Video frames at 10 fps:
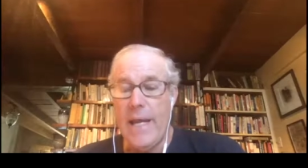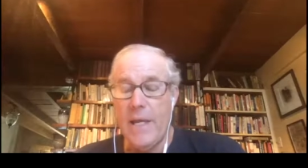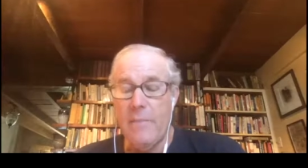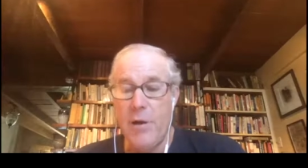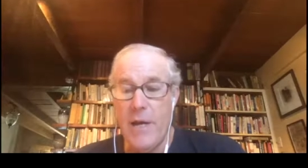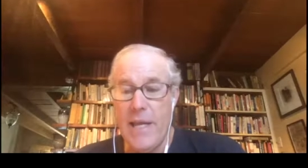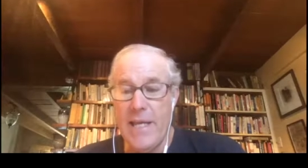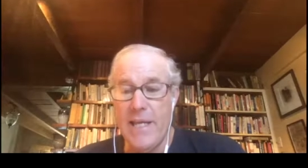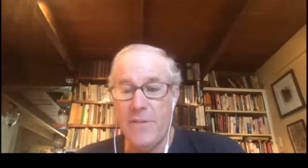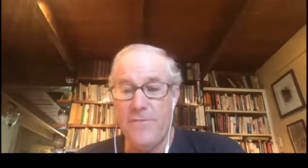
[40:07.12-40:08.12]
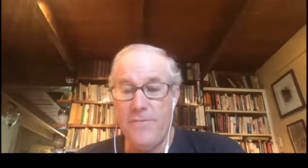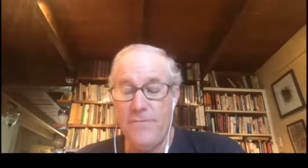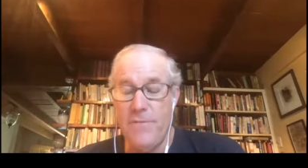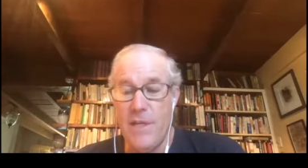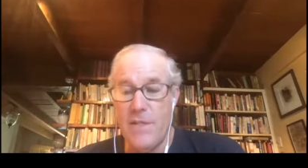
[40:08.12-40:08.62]
bring in these
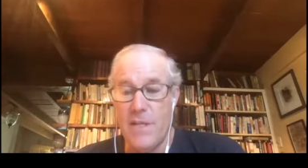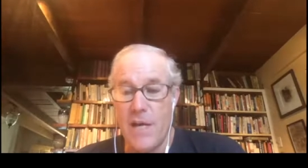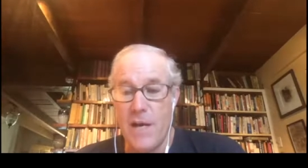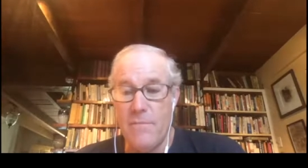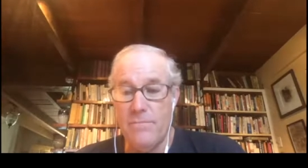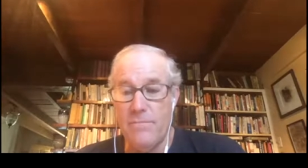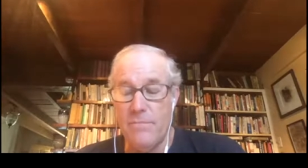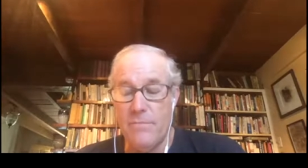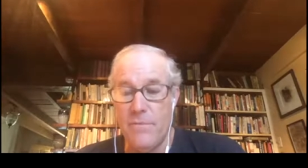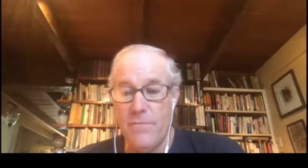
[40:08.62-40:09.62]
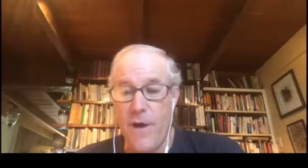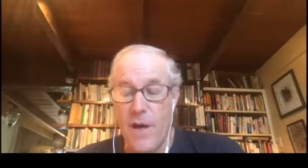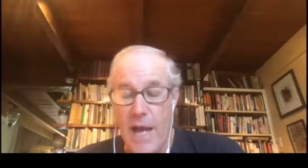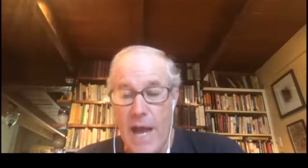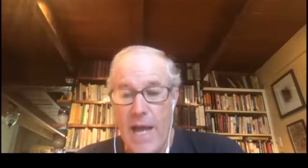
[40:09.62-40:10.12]
these um,
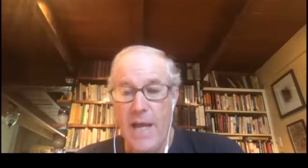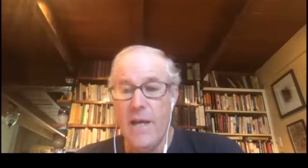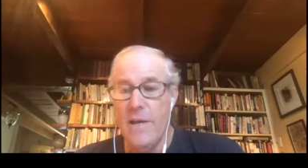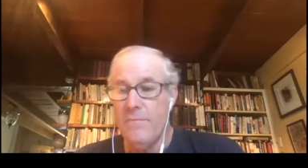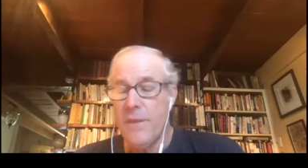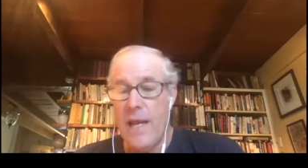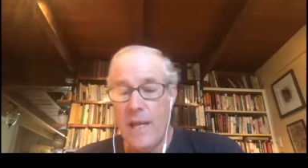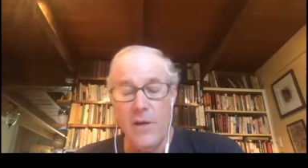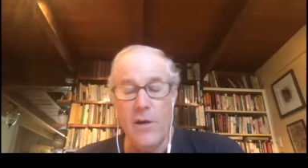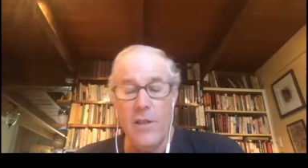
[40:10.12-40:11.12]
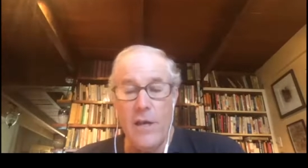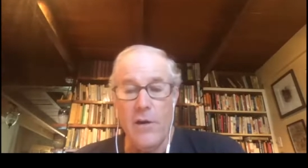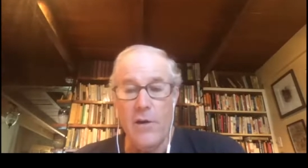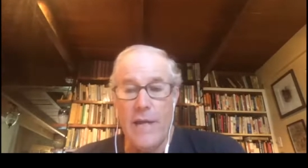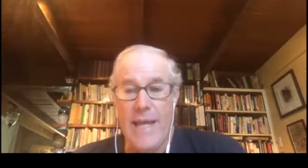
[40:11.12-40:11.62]
fungi and literally, they
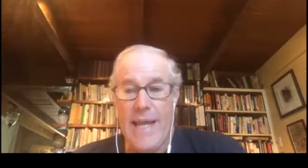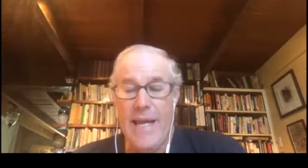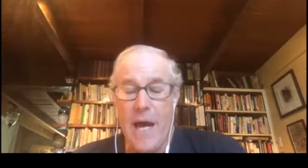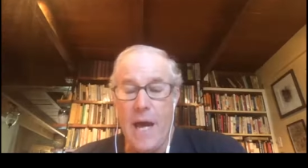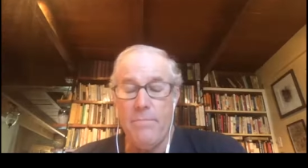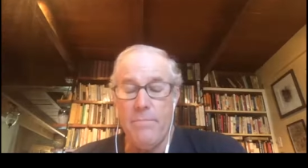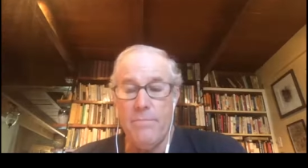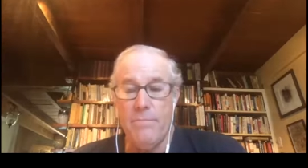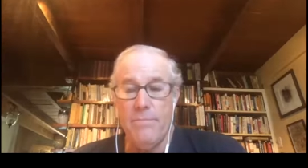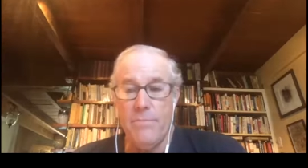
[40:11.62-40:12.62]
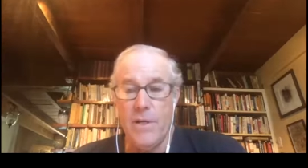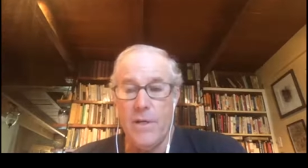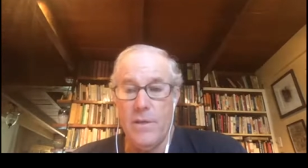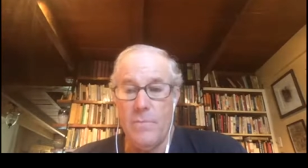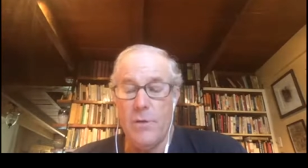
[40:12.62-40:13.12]
literally eat up the,
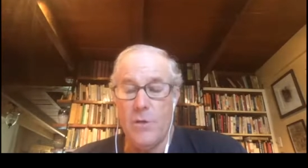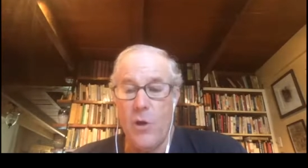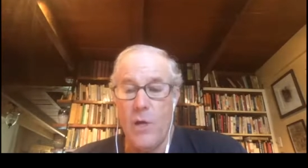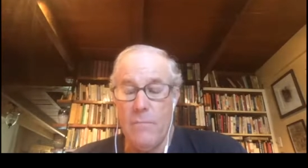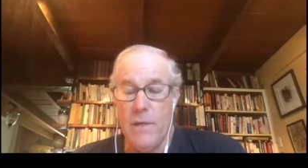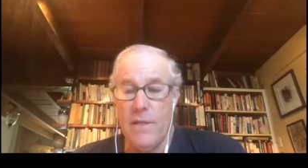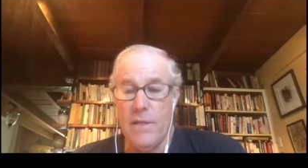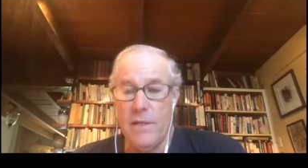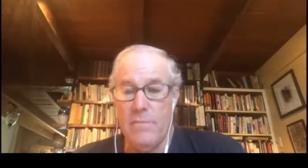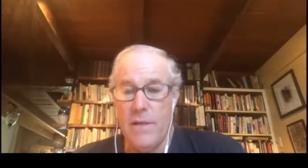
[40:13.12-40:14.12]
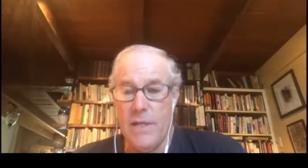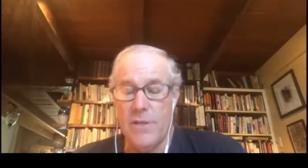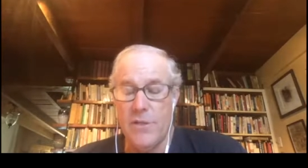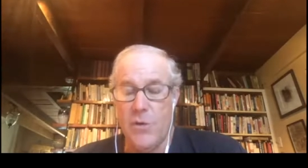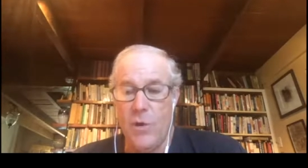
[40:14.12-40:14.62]
the petroleum in the in the
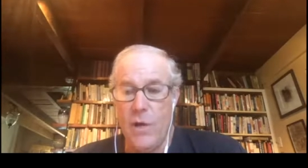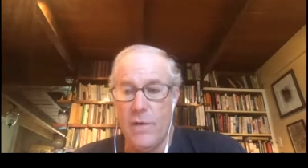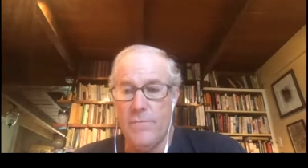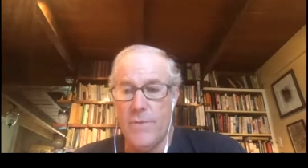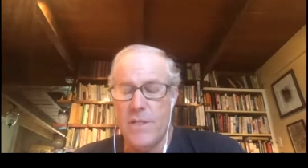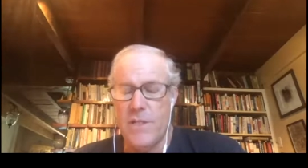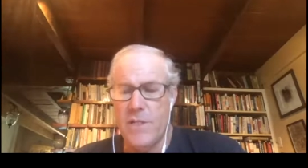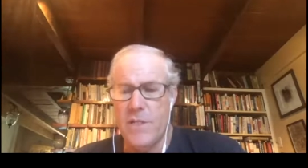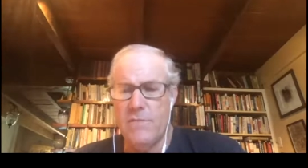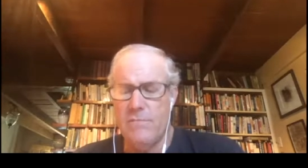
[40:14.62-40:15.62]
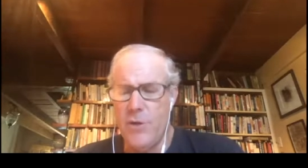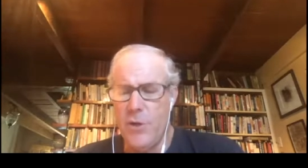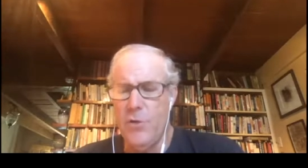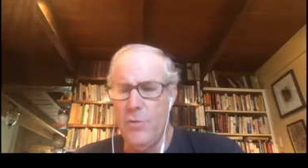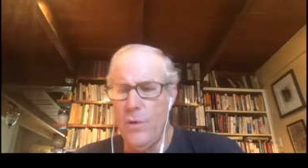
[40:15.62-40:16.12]
soil. It's it's a
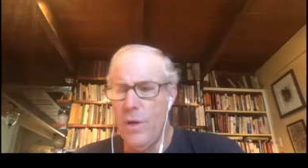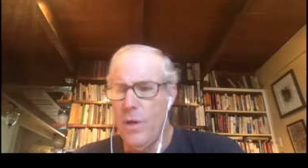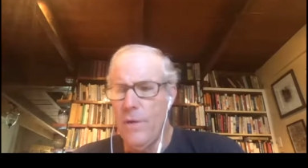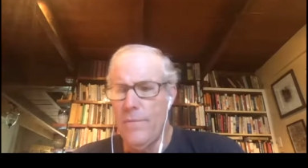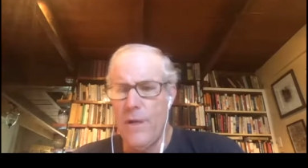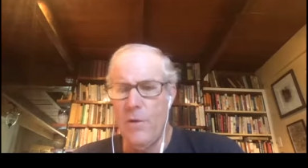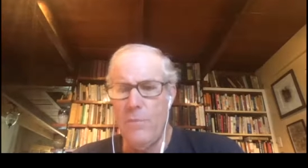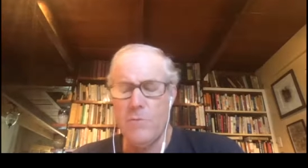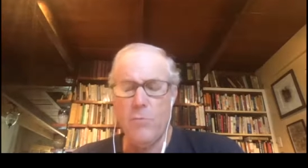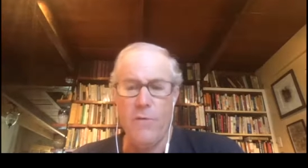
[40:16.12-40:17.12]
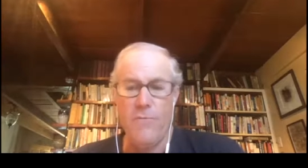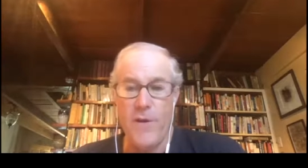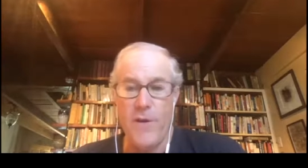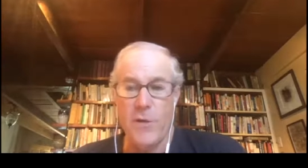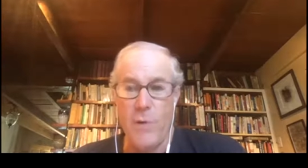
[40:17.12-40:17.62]
new, you know, much more
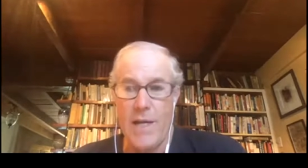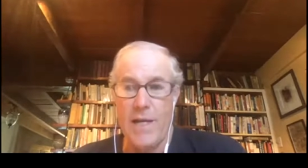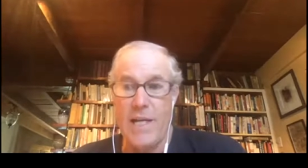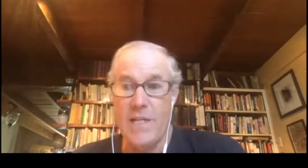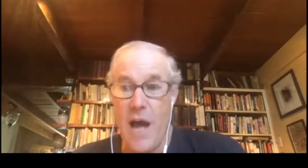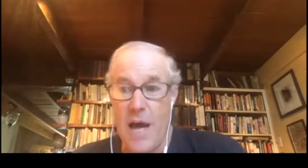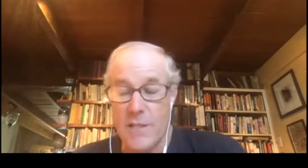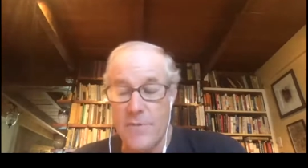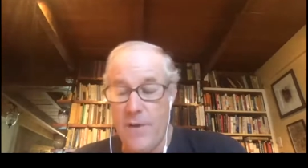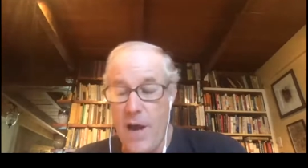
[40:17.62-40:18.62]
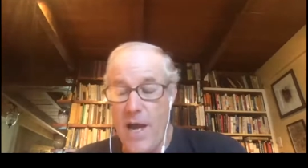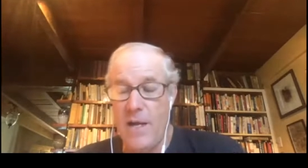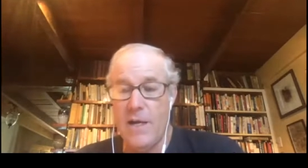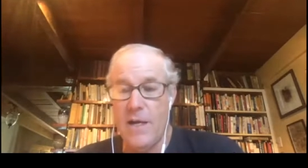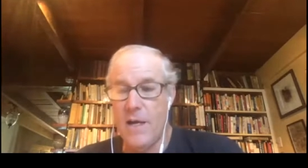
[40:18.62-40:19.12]
efficient way to detoxify
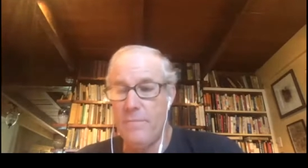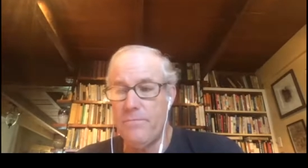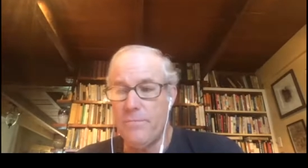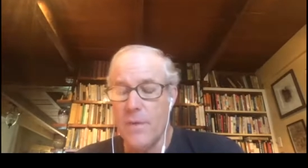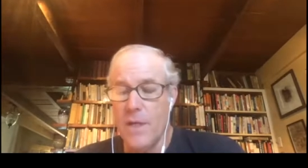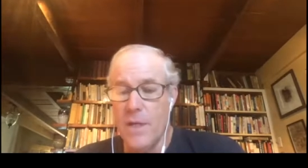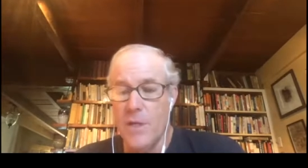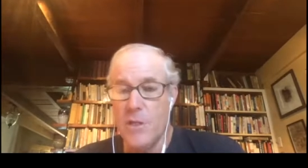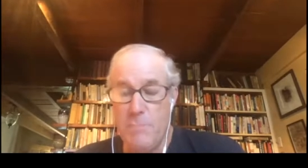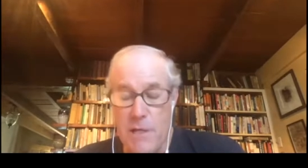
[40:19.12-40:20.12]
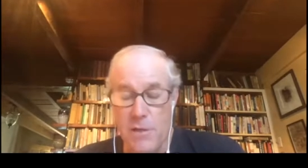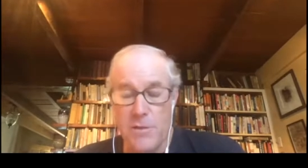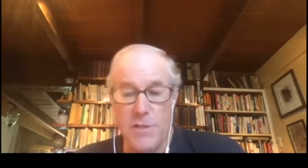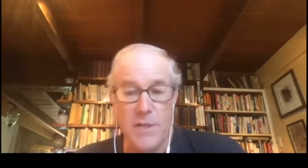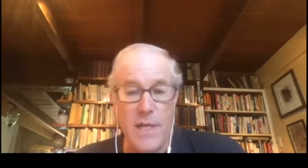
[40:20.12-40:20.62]
um, spills
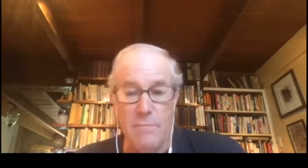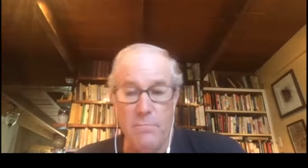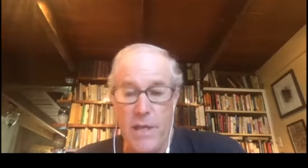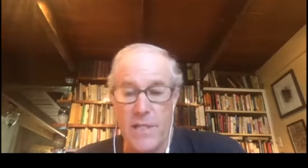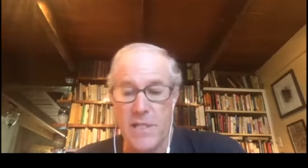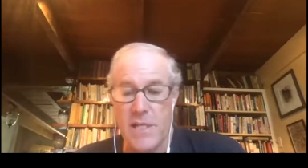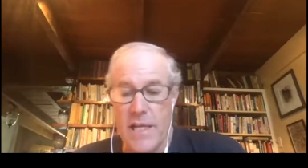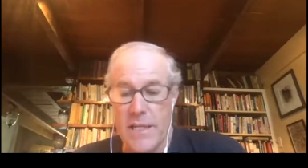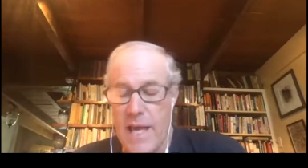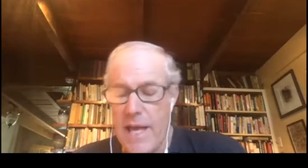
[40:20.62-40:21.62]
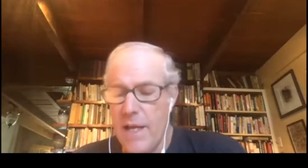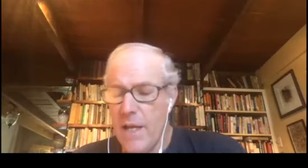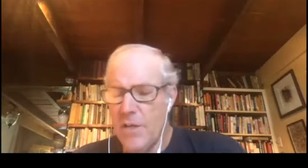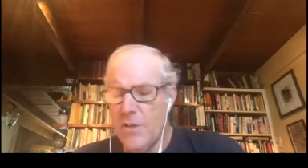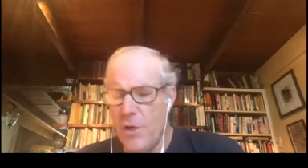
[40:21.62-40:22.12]
and, and places like that.
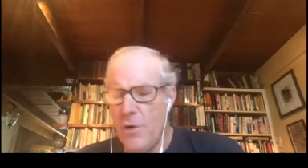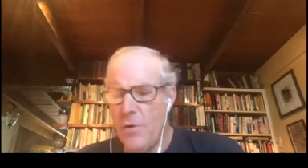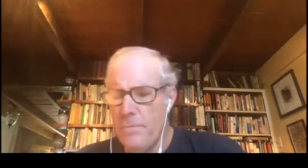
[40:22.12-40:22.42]
So